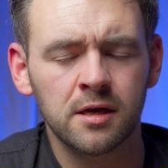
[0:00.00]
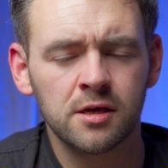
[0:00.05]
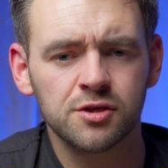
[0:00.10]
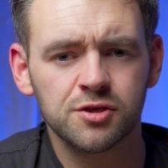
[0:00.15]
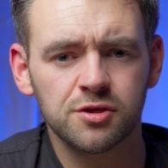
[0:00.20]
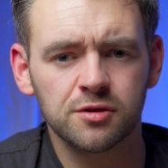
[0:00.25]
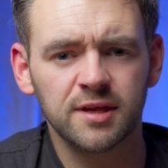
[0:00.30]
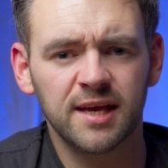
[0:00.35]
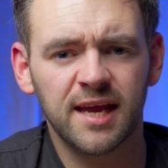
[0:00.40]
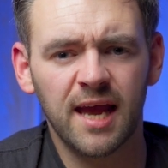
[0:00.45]

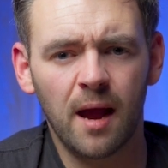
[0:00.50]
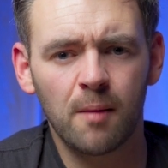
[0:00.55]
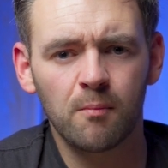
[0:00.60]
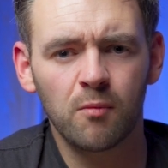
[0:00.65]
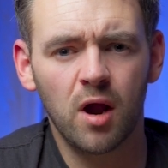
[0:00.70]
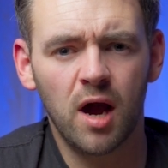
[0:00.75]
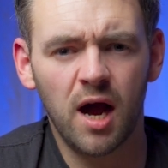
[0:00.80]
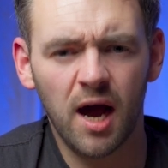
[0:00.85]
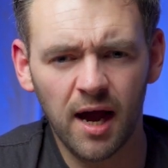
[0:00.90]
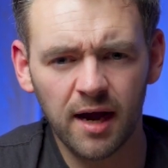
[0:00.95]
So the
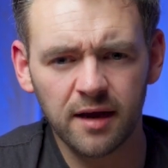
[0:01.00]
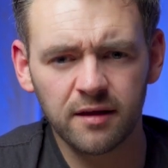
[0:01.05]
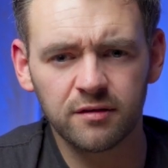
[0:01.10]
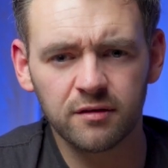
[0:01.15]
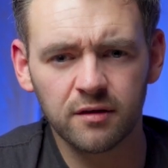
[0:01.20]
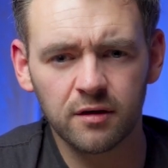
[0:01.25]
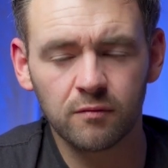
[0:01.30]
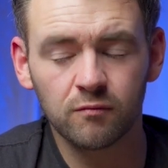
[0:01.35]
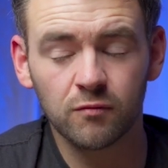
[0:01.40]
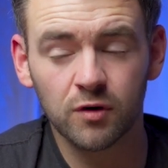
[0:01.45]
camera
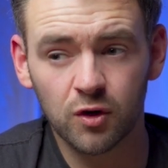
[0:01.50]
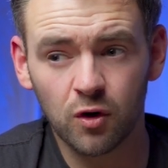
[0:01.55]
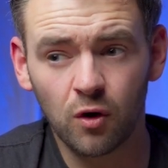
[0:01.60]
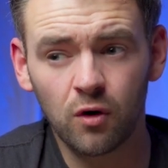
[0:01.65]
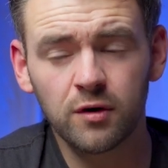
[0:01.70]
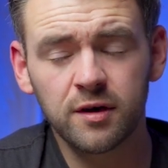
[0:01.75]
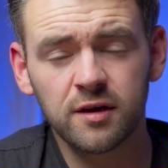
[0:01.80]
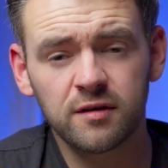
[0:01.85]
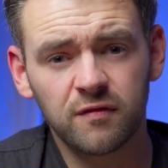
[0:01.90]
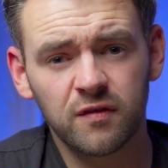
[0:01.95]
either
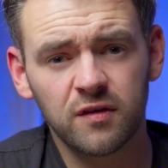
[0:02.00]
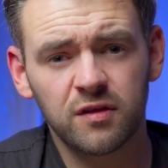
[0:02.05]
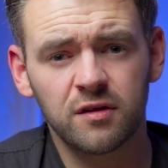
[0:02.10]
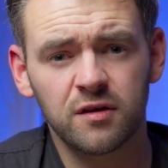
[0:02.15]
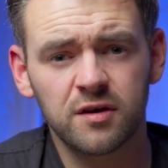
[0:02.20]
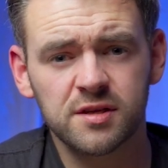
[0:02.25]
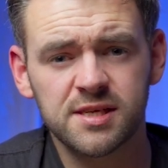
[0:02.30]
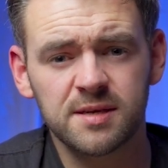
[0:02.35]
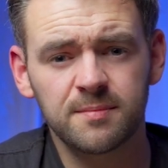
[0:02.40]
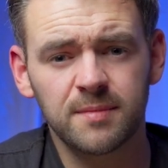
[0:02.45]
recorded for
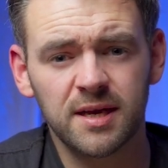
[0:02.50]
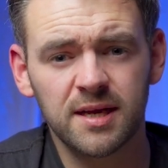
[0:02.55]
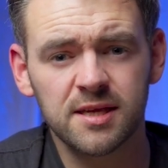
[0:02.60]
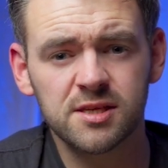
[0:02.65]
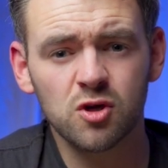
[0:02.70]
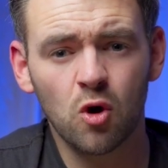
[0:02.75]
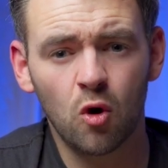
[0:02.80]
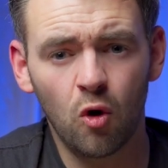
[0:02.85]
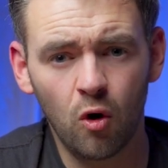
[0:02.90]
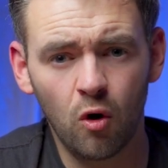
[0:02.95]
30
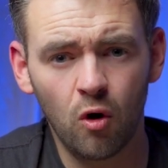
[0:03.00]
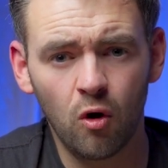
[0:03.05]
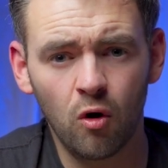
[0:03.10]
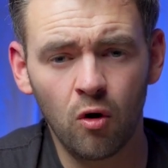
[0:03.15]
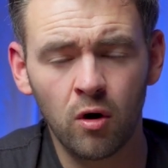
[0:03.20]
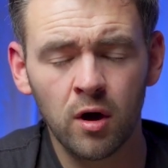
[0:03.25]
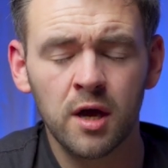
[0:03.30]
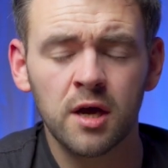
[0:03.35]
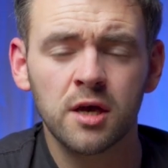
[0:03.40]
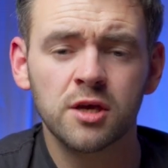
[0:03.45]
minutes
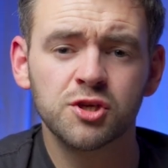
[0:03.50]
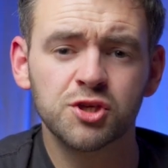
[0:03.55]
or